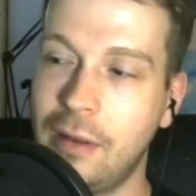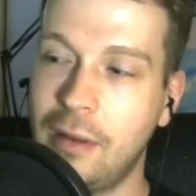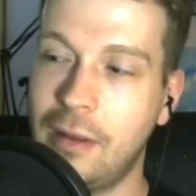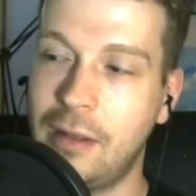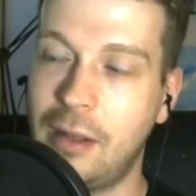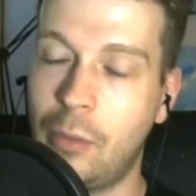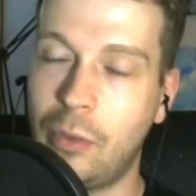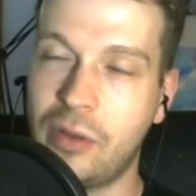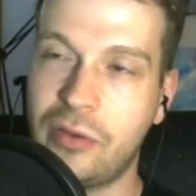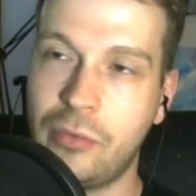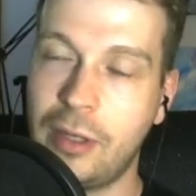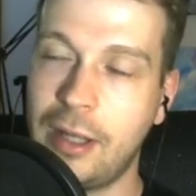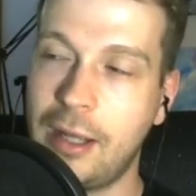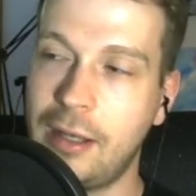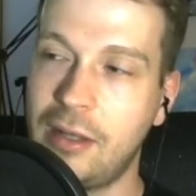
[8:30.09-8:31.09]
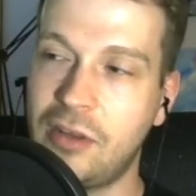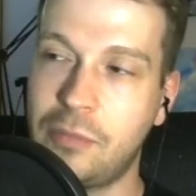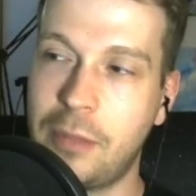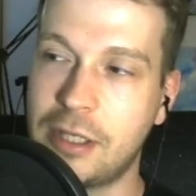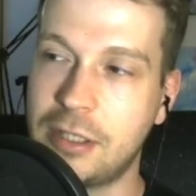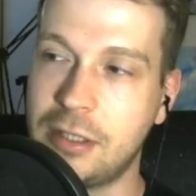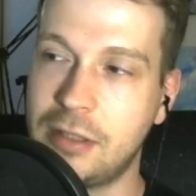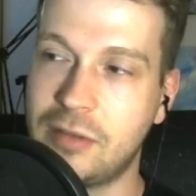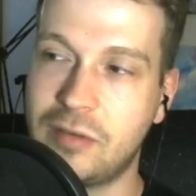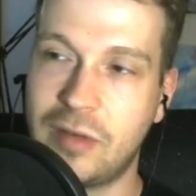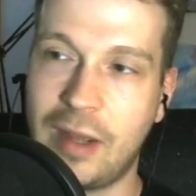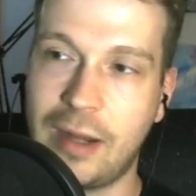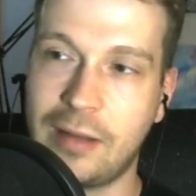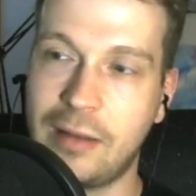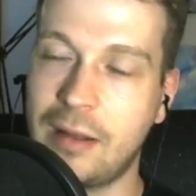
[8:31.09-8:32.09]
There wasn't really any special
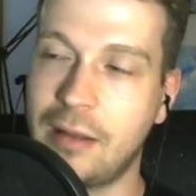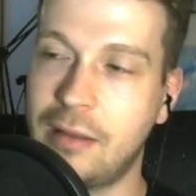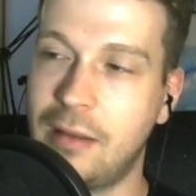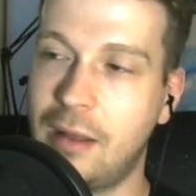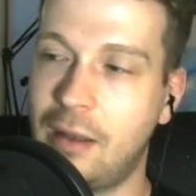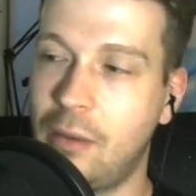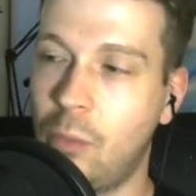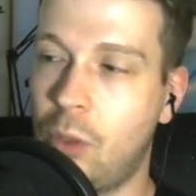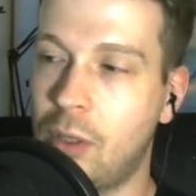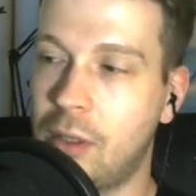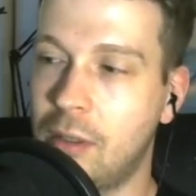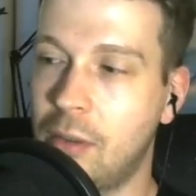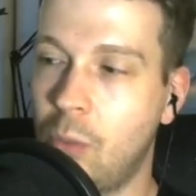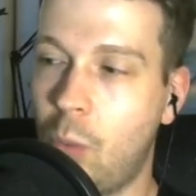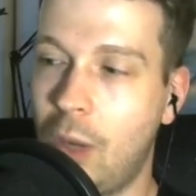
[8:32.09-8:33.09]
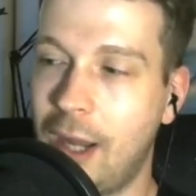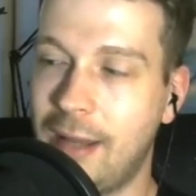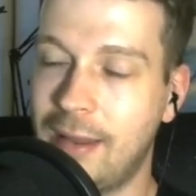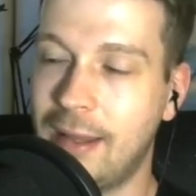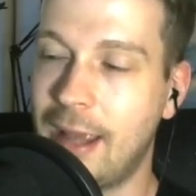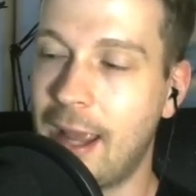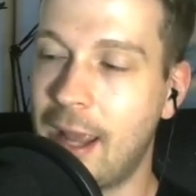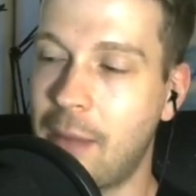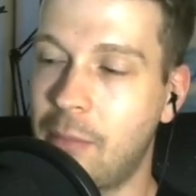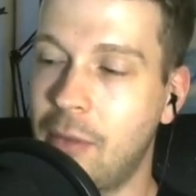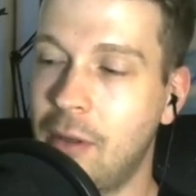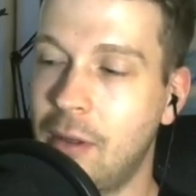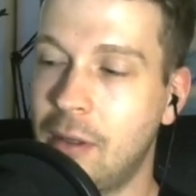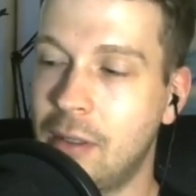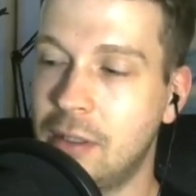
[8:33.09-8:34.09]
tactic that won white the game,
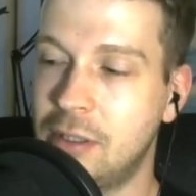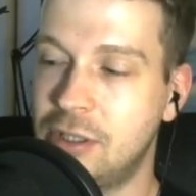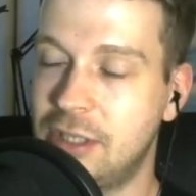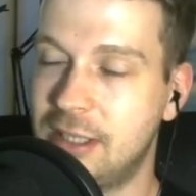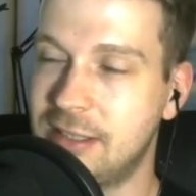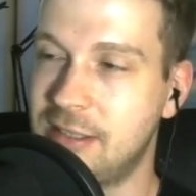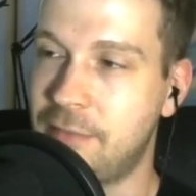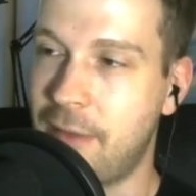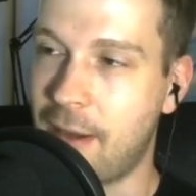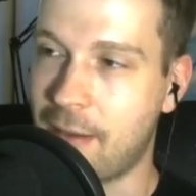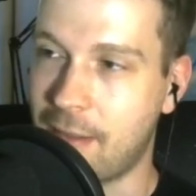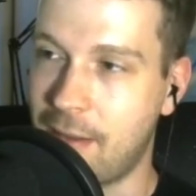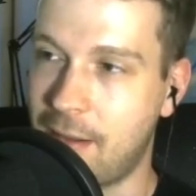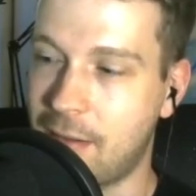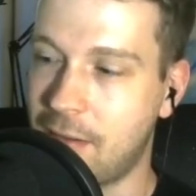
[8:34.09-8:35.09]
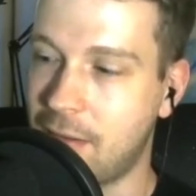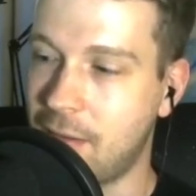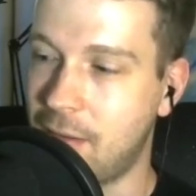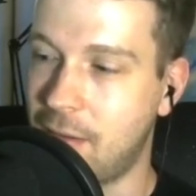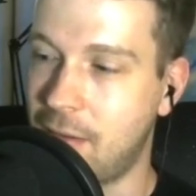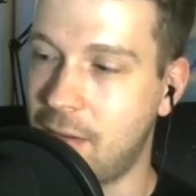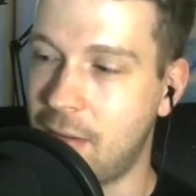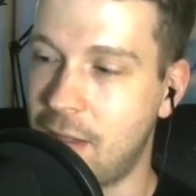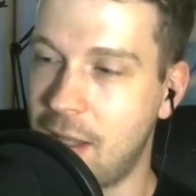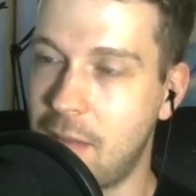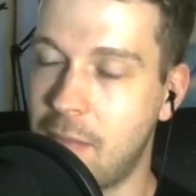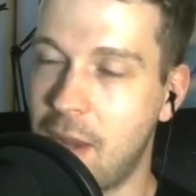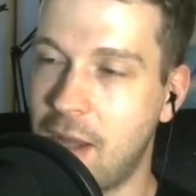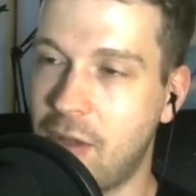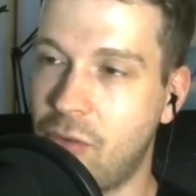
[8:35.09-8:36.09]
just the fact that he
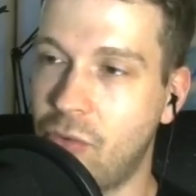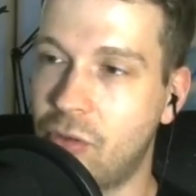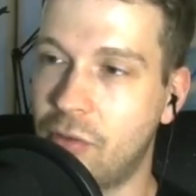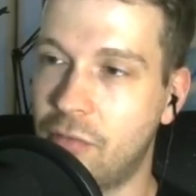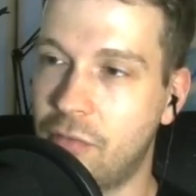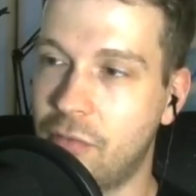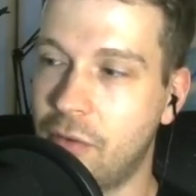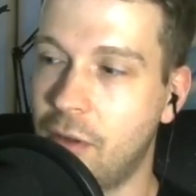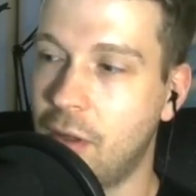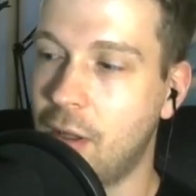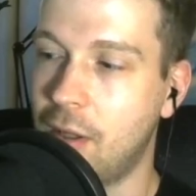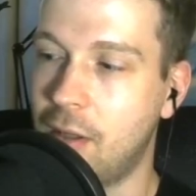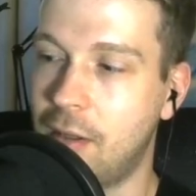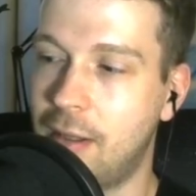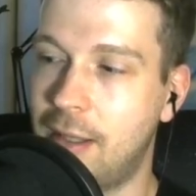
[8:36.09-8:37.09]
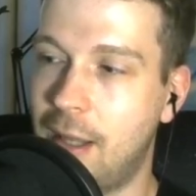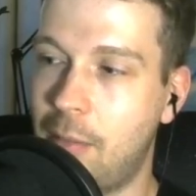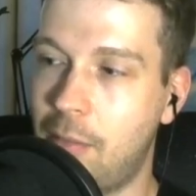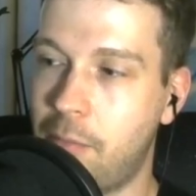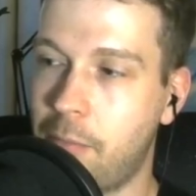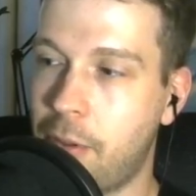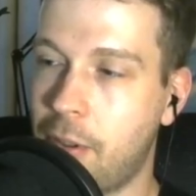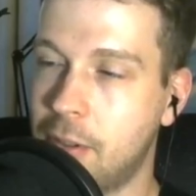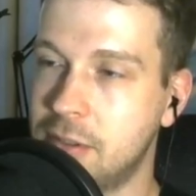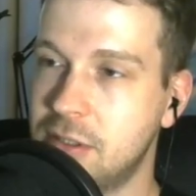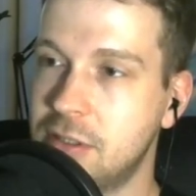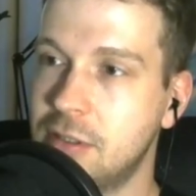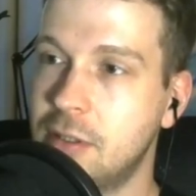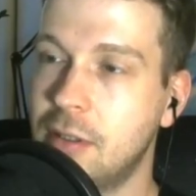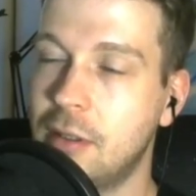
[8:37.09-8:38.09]
made use of the double pawns
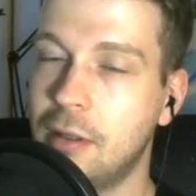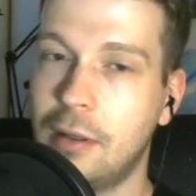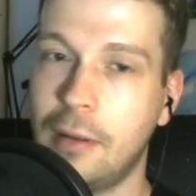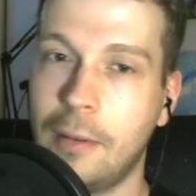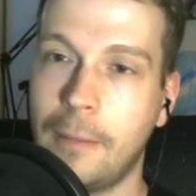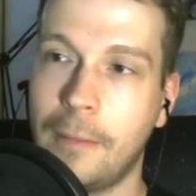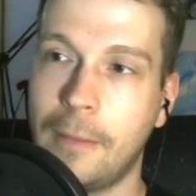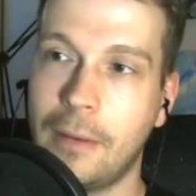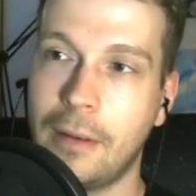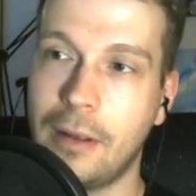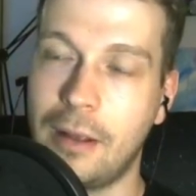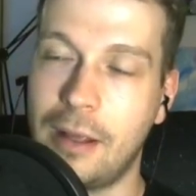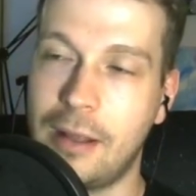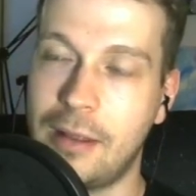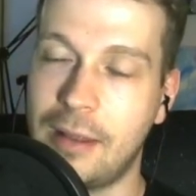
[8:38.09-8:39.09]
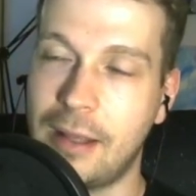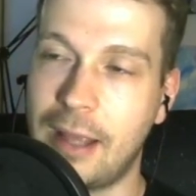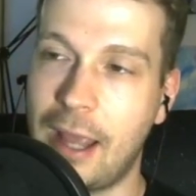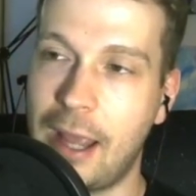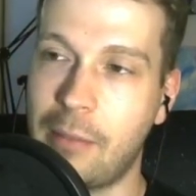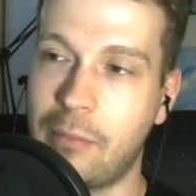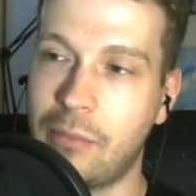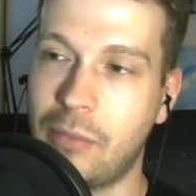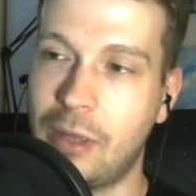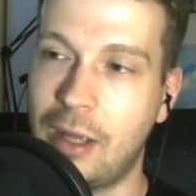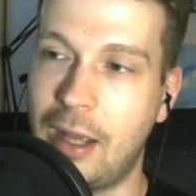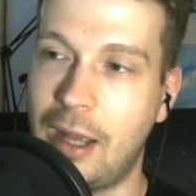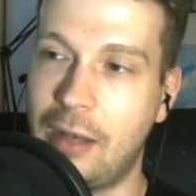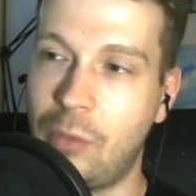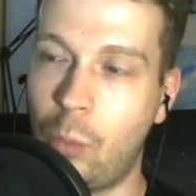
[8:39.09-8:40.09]
in the game
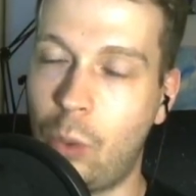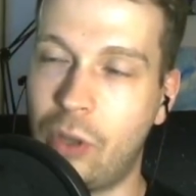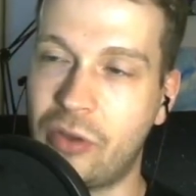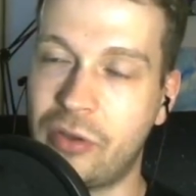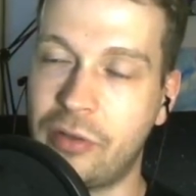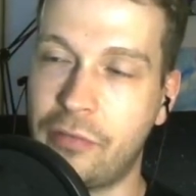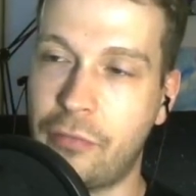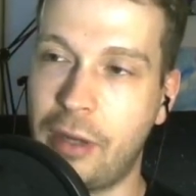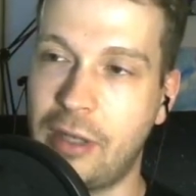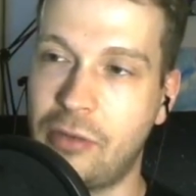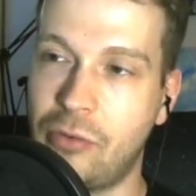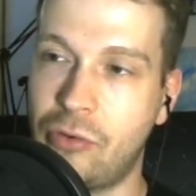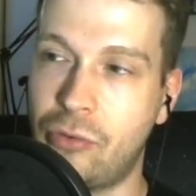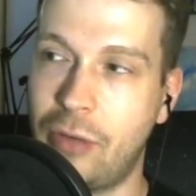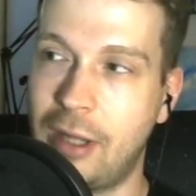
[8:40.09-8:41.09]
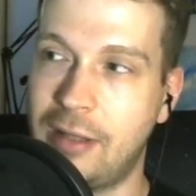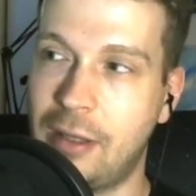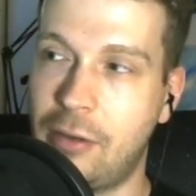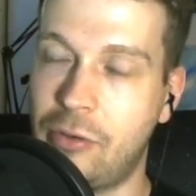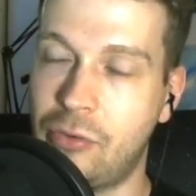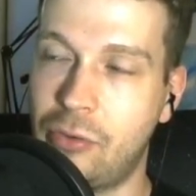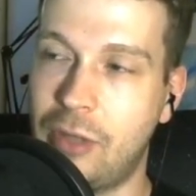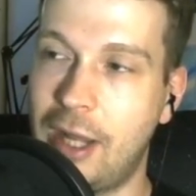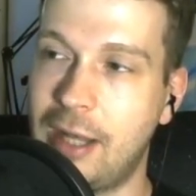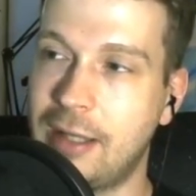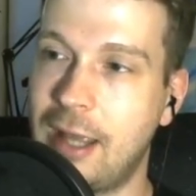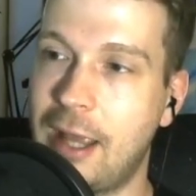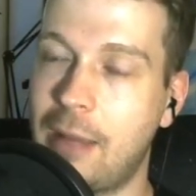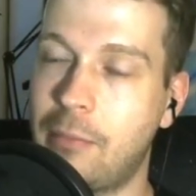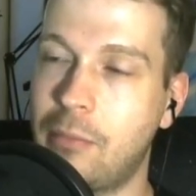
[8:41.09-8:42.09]
and wasn't afraid to trade down to an
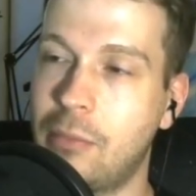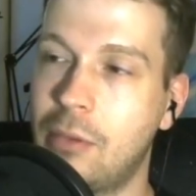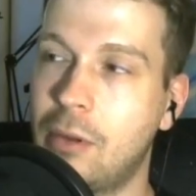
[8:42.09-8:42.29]
endgame,